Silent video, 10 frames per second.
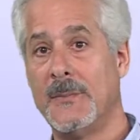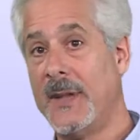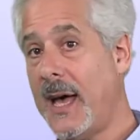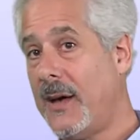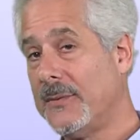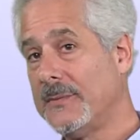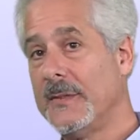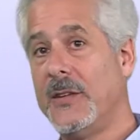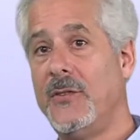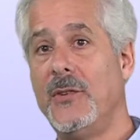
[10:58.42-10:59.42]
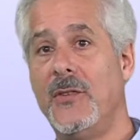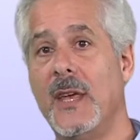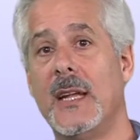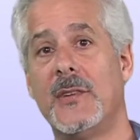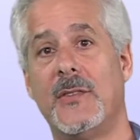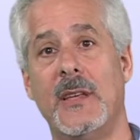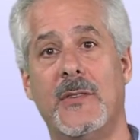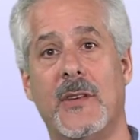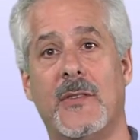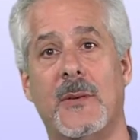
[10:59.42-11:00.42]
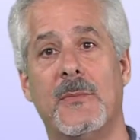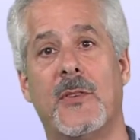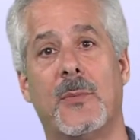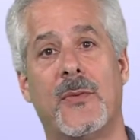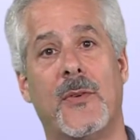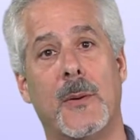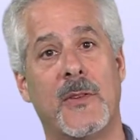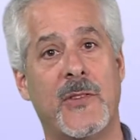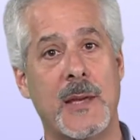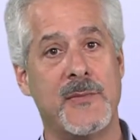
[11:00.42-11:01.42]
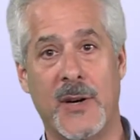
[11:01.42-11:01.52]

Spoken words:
Now, let's use the NST system to perform the same